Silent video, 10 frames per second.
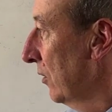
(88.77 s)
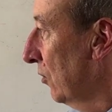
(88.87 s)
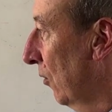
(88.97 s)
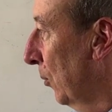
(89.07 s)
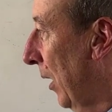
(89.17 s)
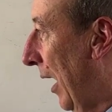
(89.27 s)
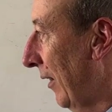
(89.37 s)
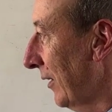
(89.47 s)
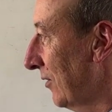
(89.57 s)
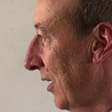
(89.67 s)
So
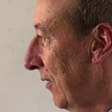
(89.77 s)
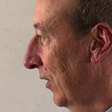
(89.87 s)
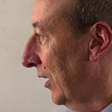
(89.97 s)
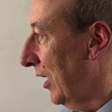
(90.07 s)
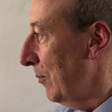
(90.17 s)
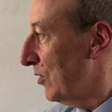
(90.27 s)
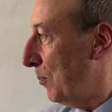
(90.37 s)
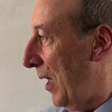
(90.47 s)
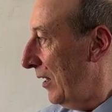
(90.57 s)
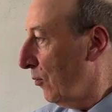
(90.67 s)
I like to say if you can keep
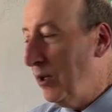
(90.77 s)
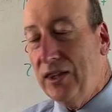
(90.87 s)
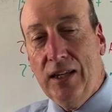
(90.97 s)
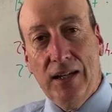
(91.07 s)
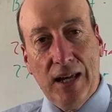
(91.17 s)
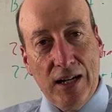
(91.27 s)
spending within